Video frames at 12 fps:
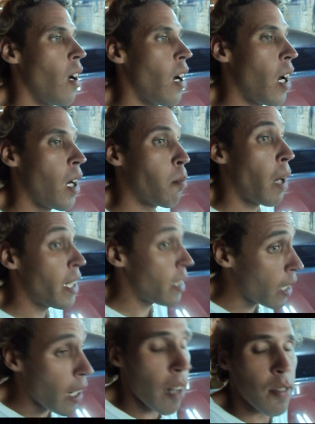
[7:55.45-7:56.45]
I
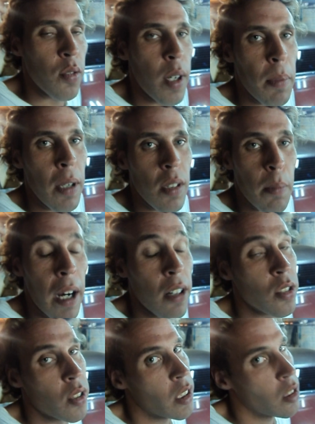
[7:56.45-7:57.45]
did have to rip out the
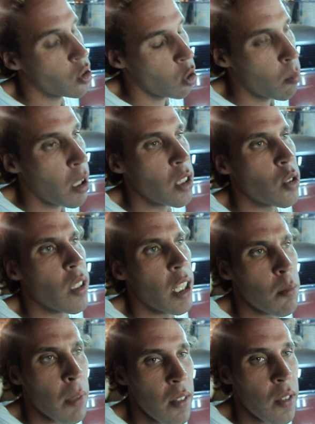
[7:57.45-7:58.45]
powertrain control module
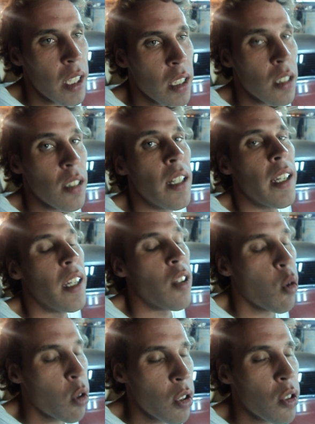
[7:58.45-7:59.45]
out of my vehicle
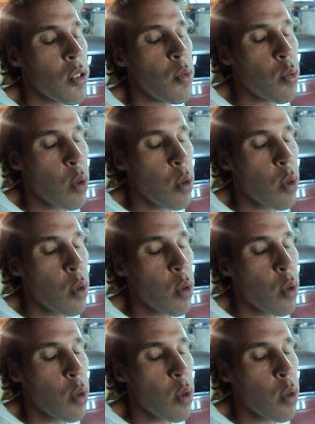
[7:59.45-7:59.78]
in order to